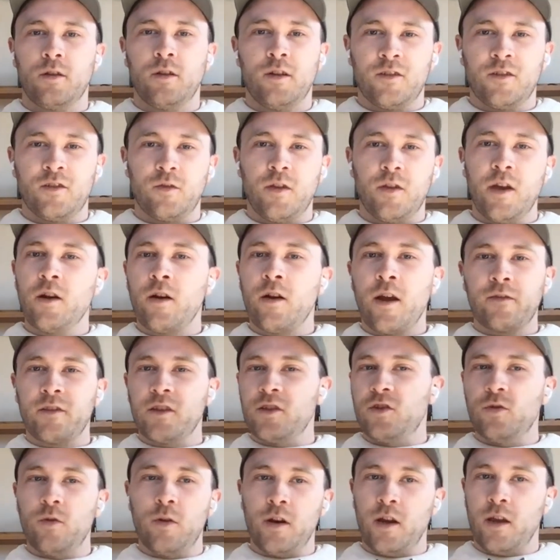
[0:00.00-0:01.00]
So they don't have
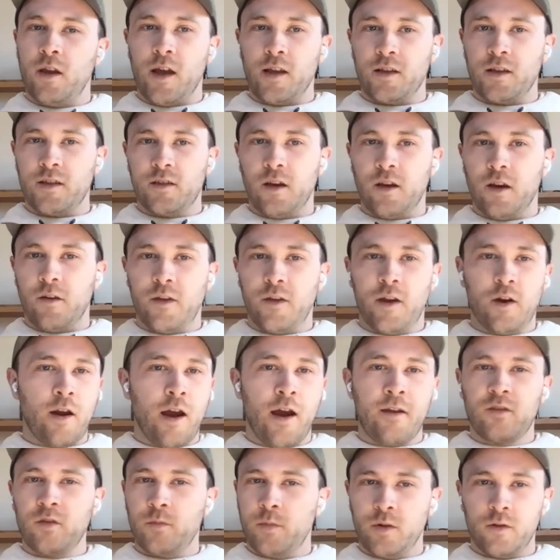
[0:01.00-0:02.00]
to do any of that stuff. They don't
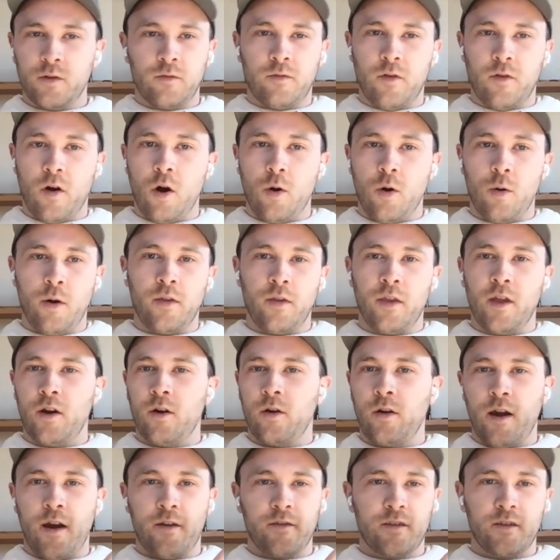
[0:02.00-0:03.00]
have to build a following. They
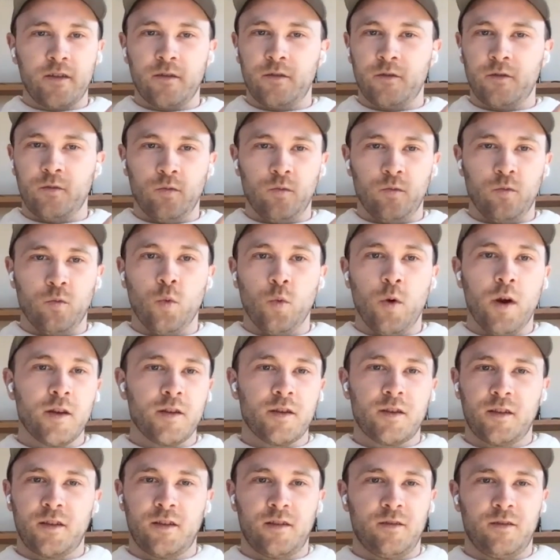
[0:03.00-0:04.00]
don't have to
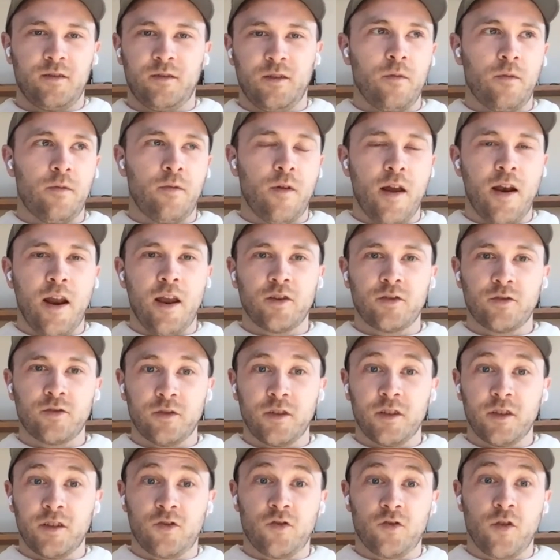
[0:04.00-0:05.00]
risk financial
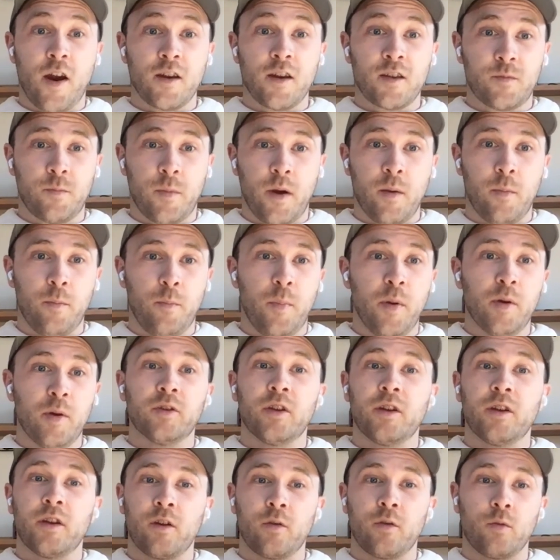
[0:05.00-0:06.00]
distress by
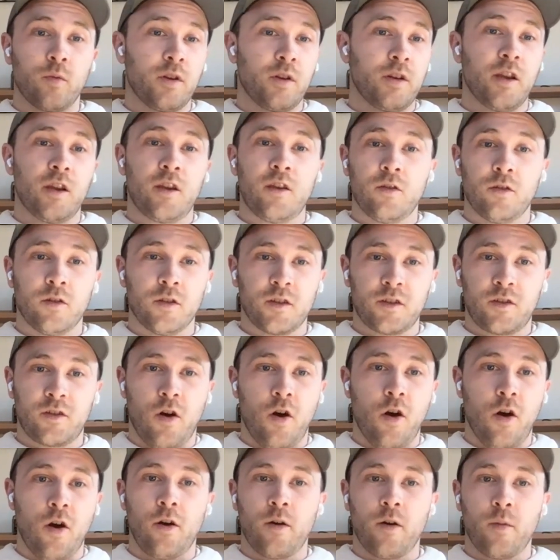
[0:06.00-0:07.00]
building a ridiculous
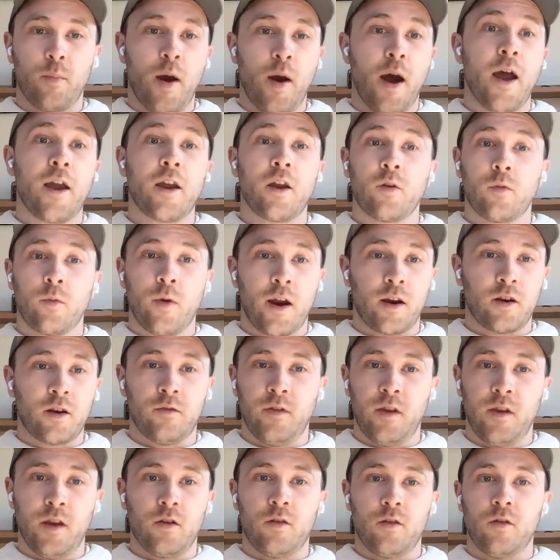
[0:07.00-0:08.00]
car, buying a wrecked
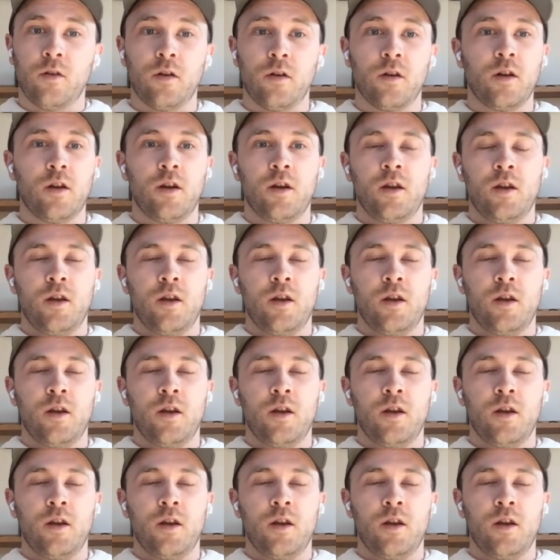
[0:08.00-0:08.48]
vehicle.